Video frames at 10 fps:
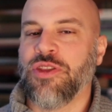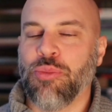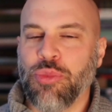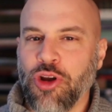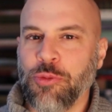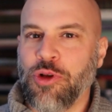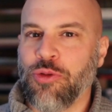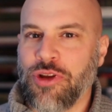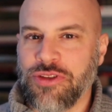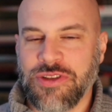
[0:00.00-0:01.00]
The Purple
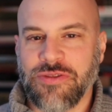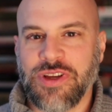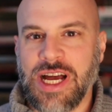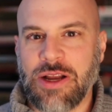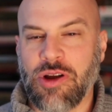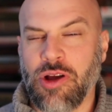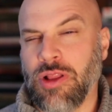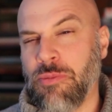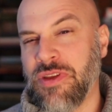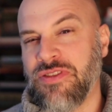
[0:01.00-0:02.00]
Rose of Cairo.
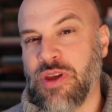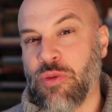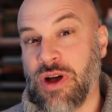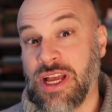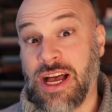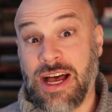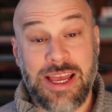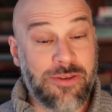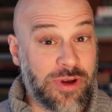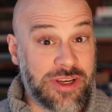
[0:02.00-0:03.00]
Let me tell you why
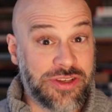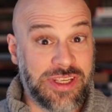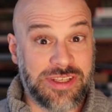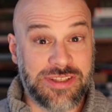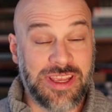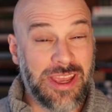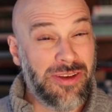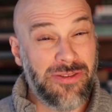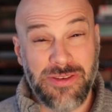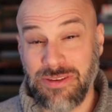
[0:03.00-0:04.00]
I've watched this
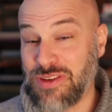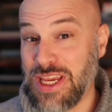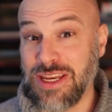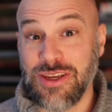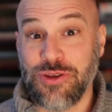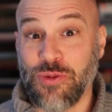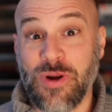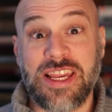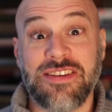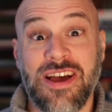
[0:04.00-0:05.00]
fifteen to
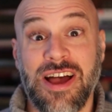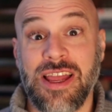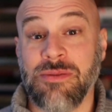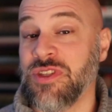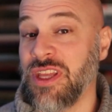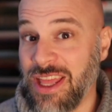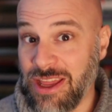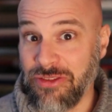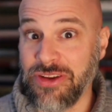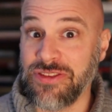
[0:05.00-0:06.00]
twenty times.
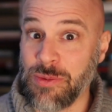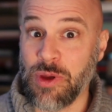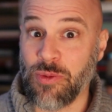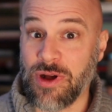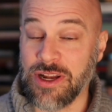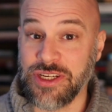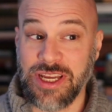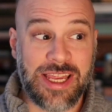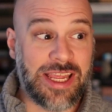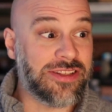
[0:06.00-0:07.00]
Every time I watch
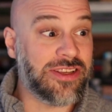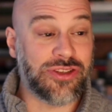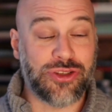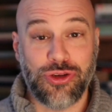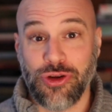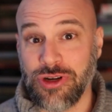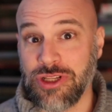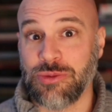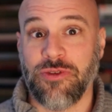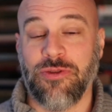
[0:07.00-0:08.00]
it, it's as good
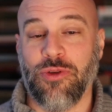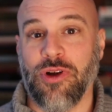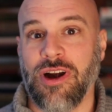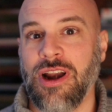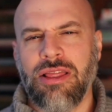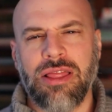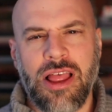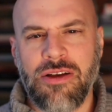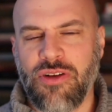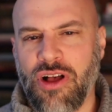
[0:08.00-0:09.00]
as before.
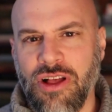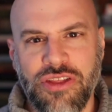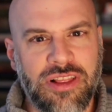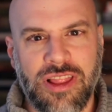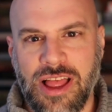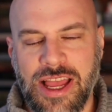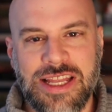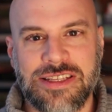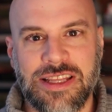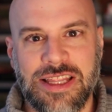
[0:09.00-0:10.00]
Love all the
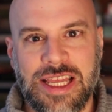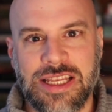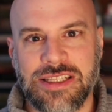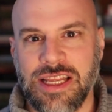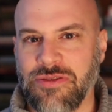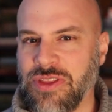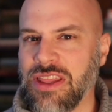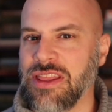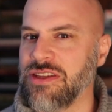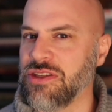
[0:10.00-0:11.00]
lines in this and
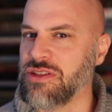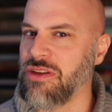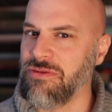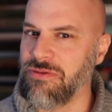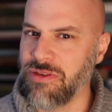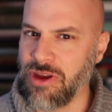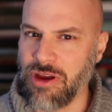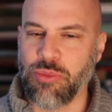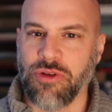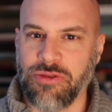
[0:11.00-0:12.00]
think this is a
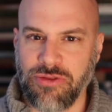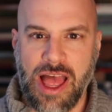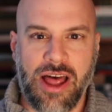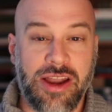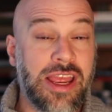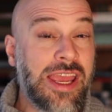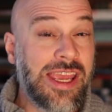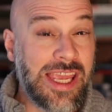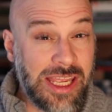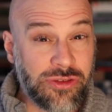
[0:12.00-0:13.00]
very profound,
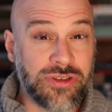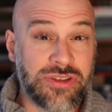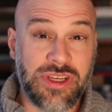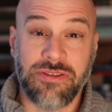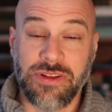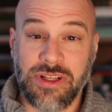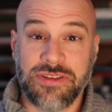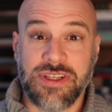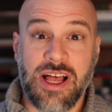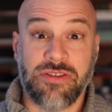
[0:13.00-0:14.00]
interesting
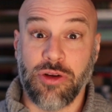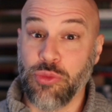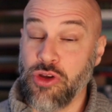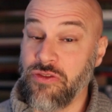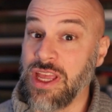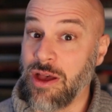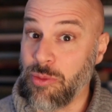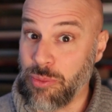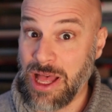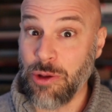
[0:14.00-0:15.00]
philosophical movie
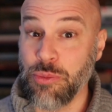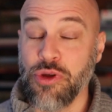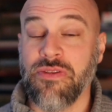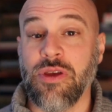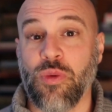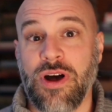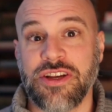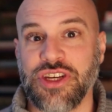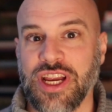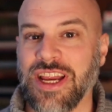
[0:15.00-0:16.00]
about movie
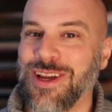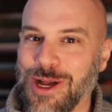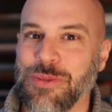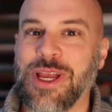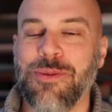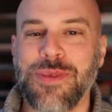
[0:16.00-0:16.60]
watching coming up